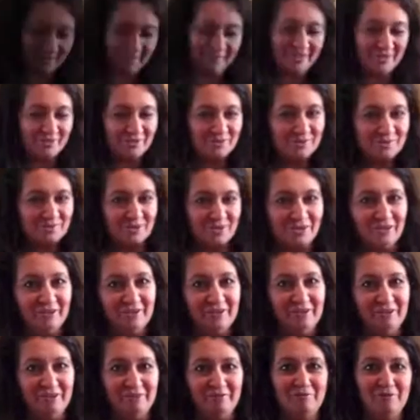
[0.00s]
gonna use our
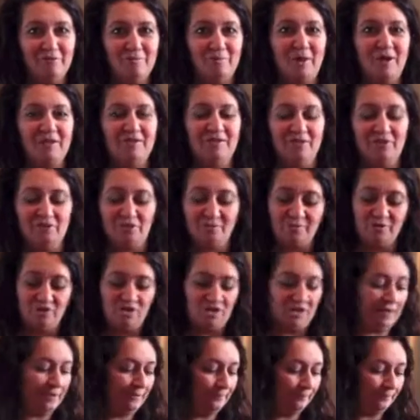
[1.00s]
food processor
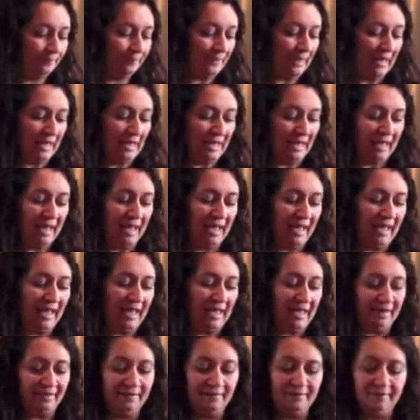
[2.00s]
machine
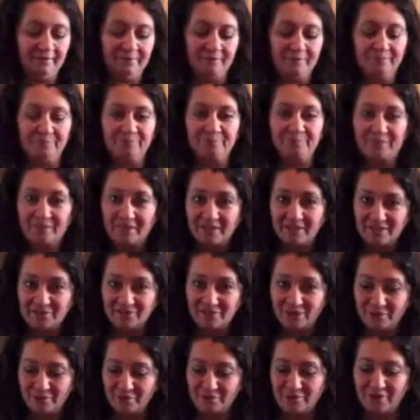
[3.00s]
and
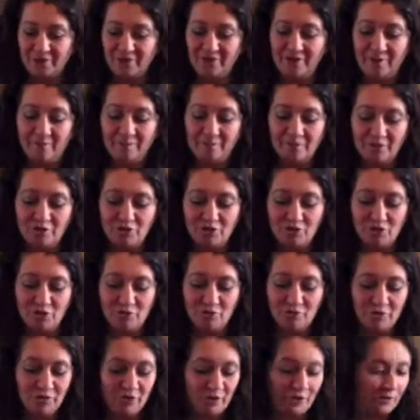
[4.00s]
start with our number 2
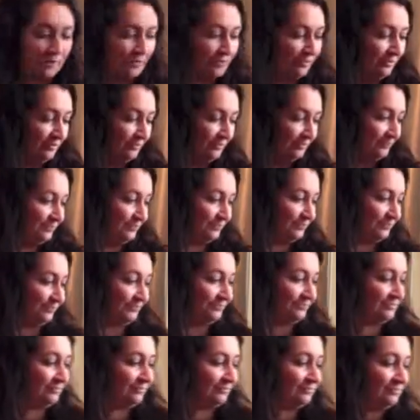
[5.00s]
cone.
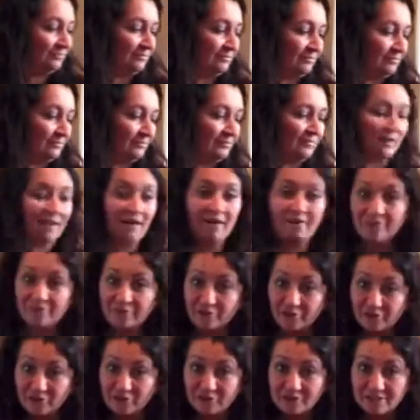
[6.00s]

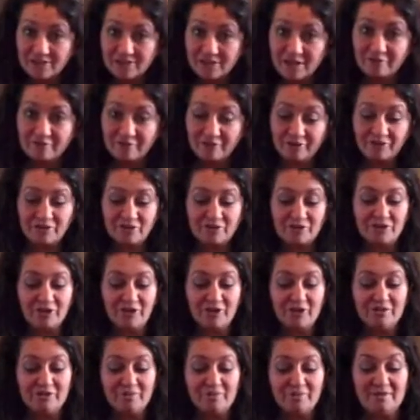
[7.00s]
Every good stuffing
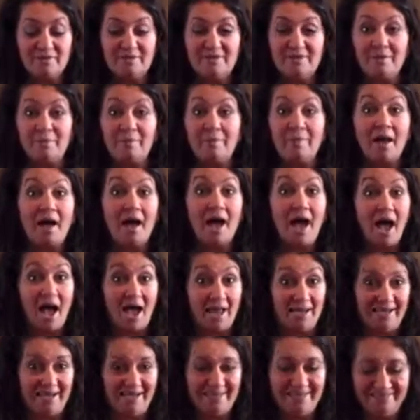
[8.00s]
starts with some
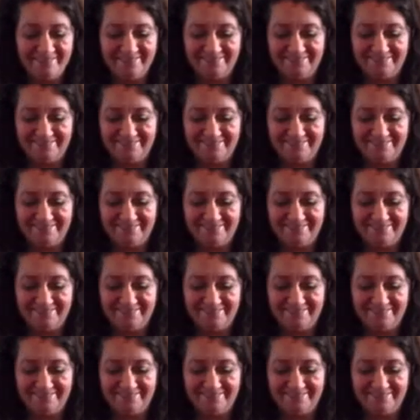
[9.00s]
onion.